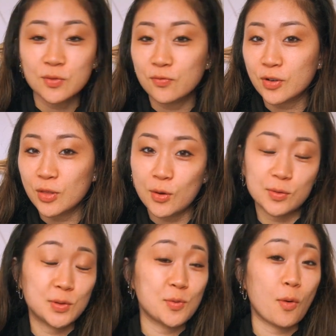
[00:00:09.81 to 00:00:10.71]
for
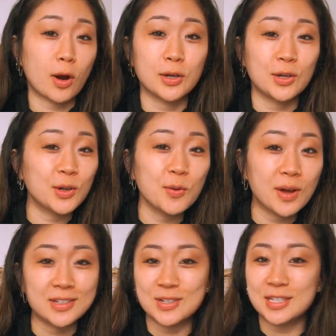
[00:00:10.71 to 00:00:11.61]
those who are new
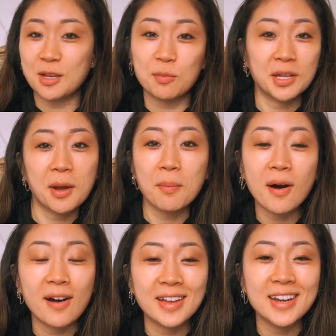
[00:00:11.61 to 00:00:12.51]
and just stumbling
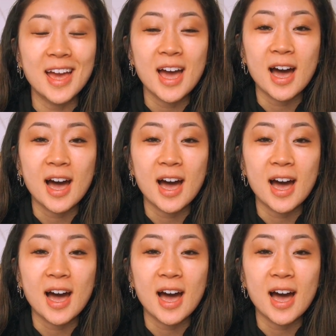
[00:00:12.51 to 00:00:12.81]
upon.